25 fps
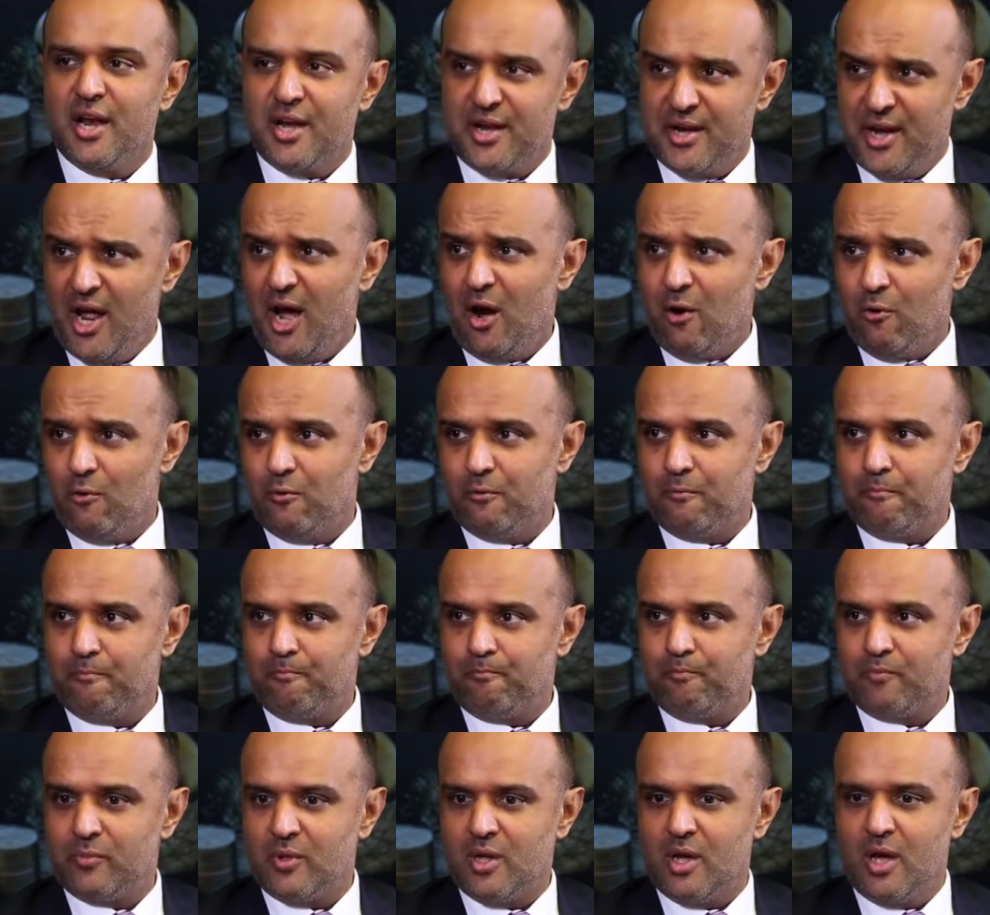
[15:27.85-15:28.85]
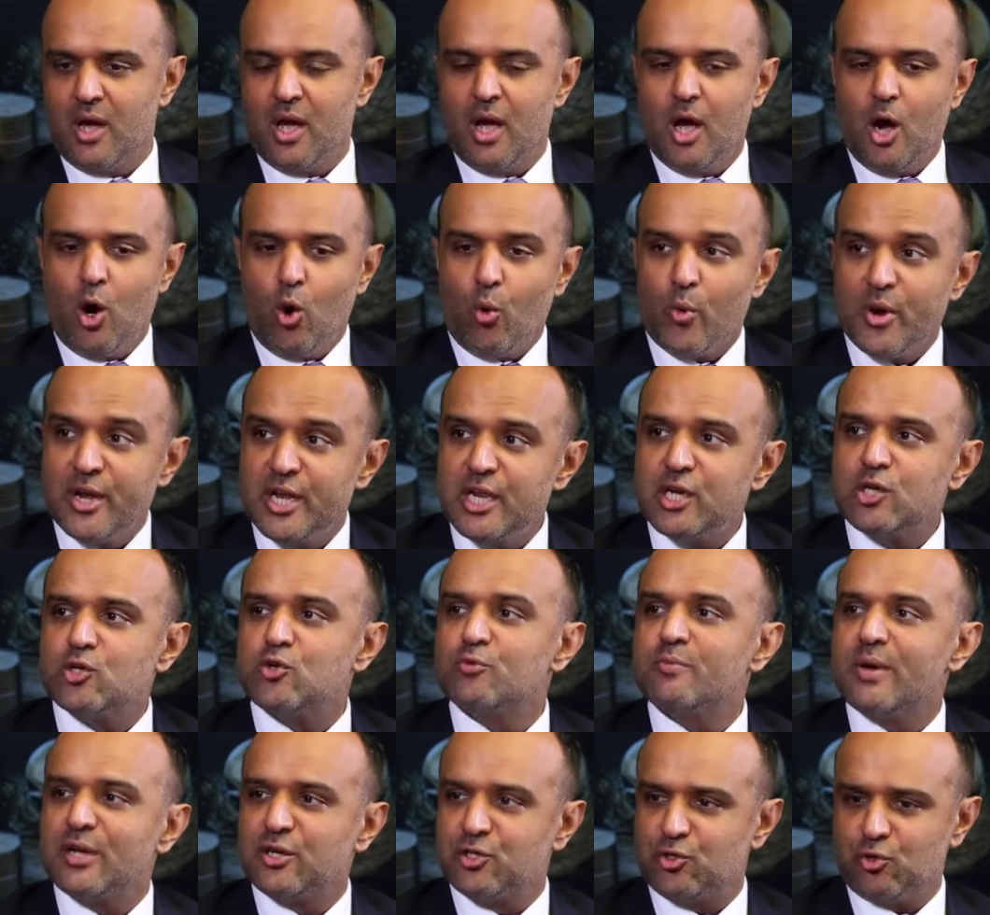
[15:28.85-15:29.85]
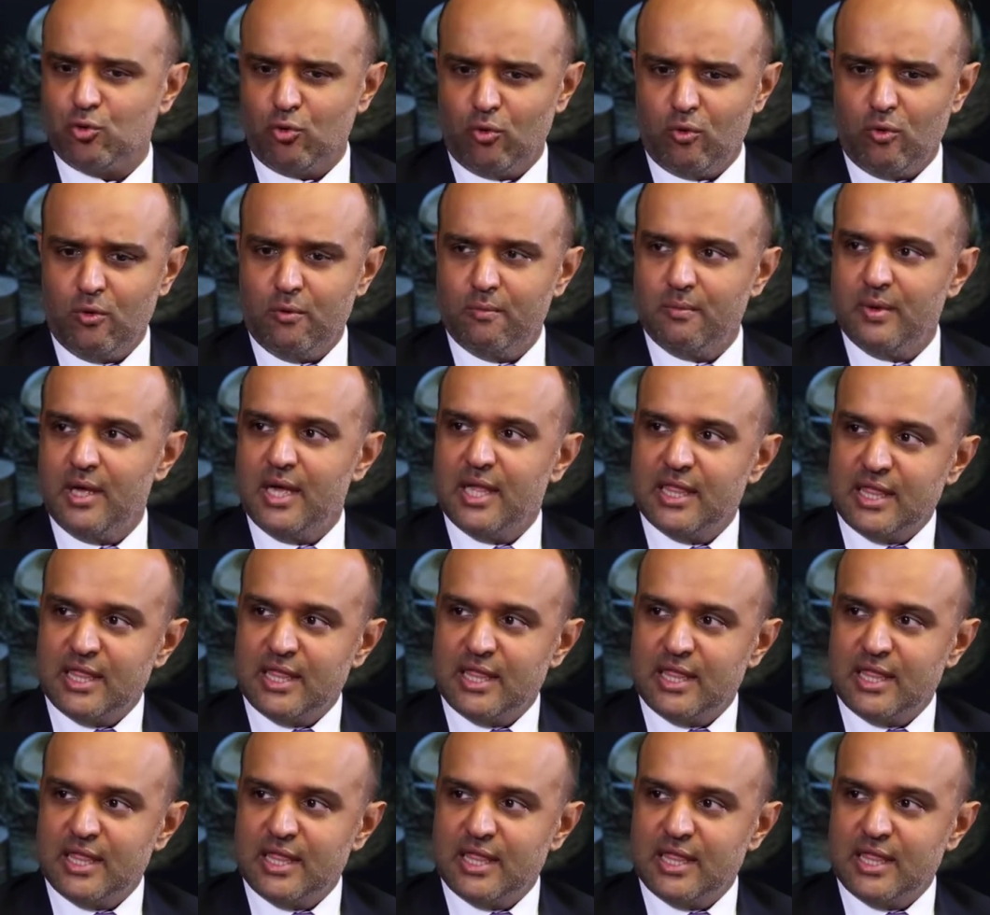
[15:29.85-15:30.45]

Now, we need to make sure